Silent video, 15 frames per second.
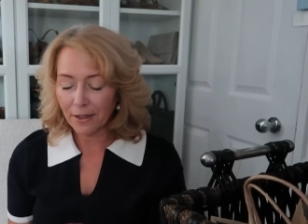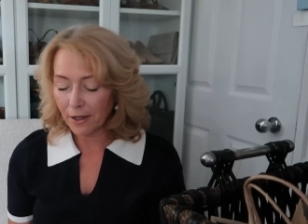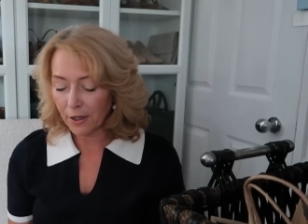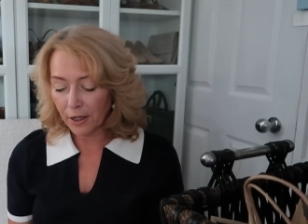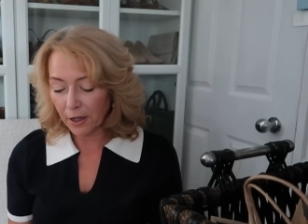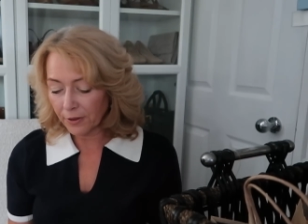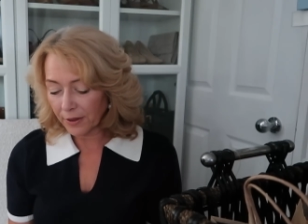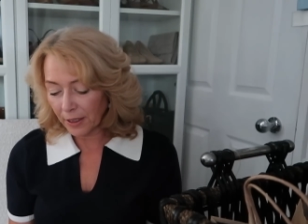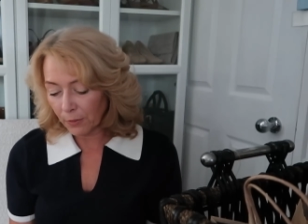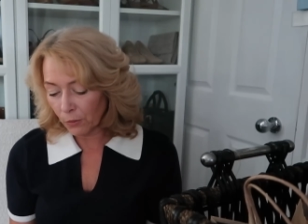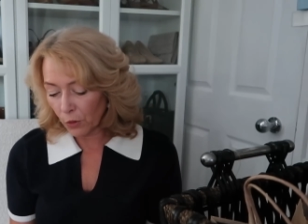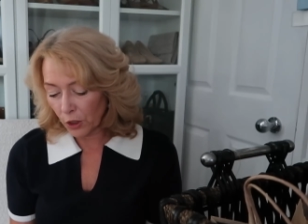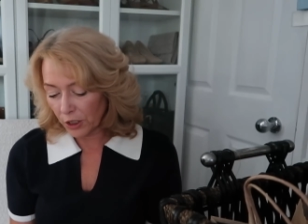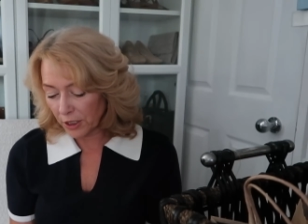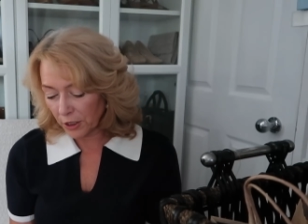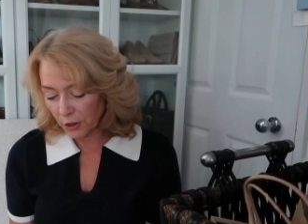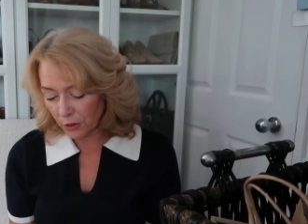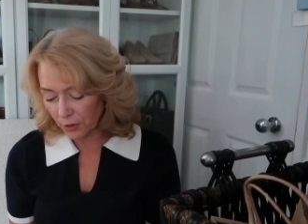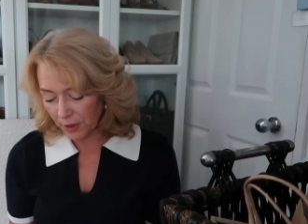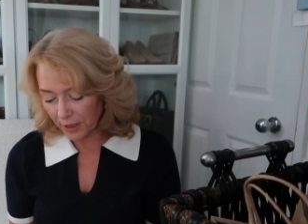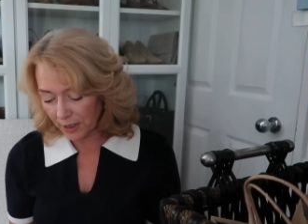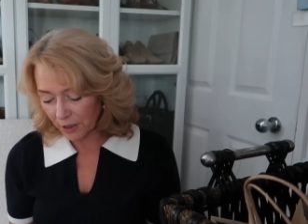and I think what he's
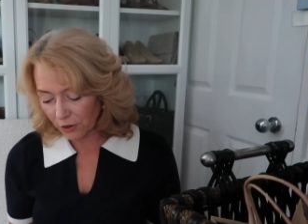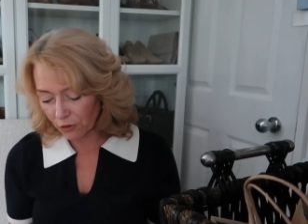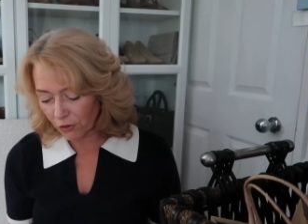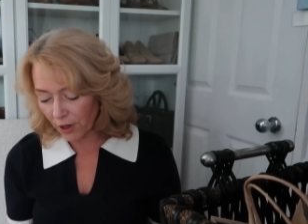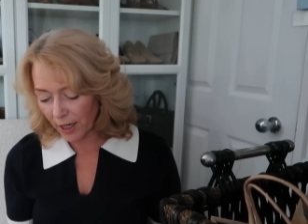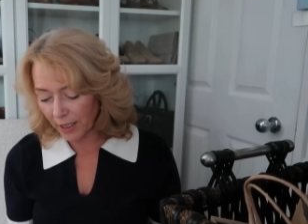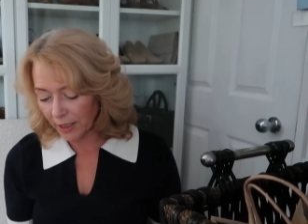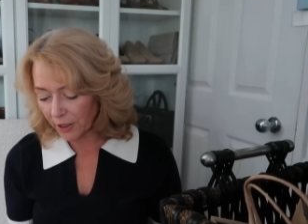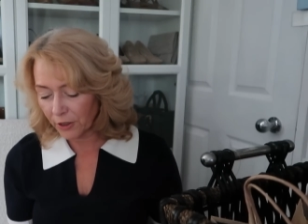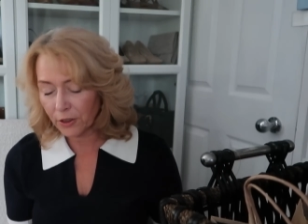doing is great.